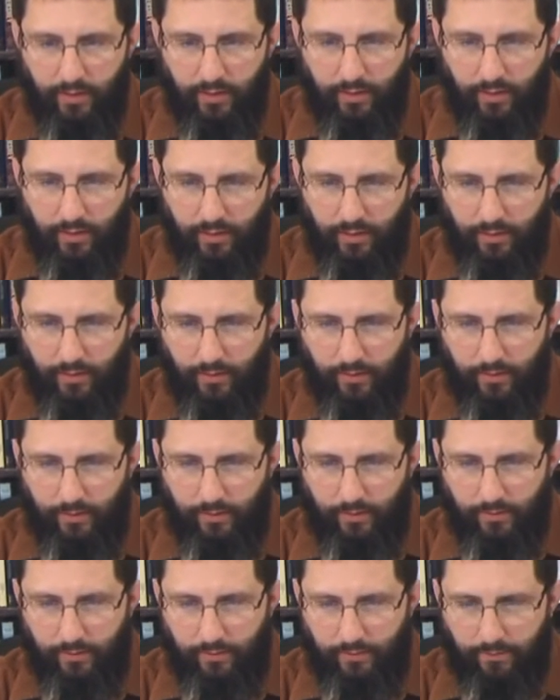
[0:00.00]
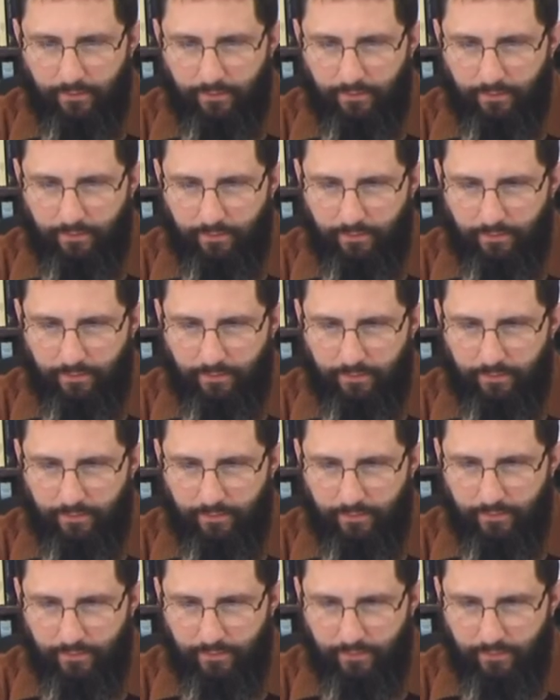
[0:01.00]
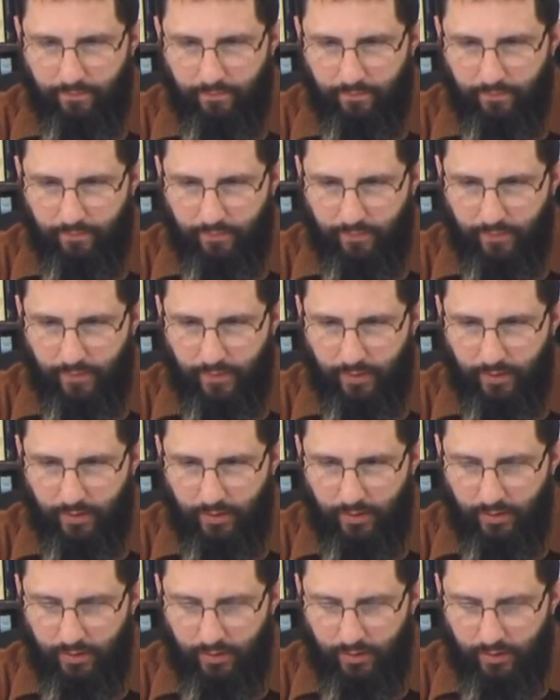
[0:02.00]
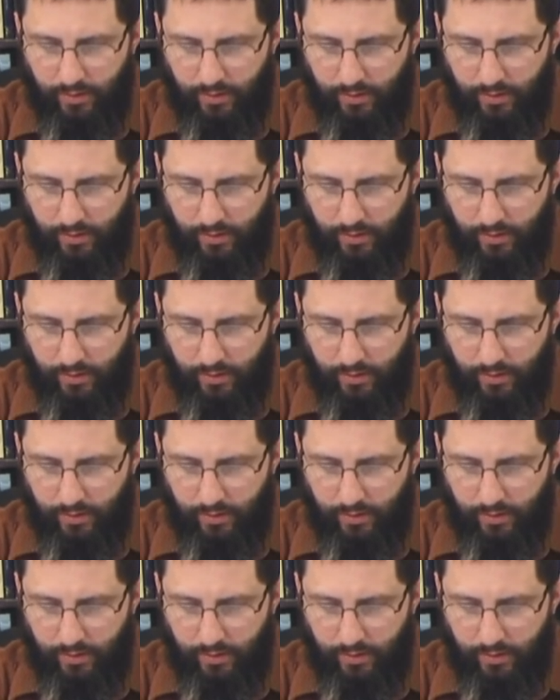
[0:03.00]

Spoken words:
[no speech]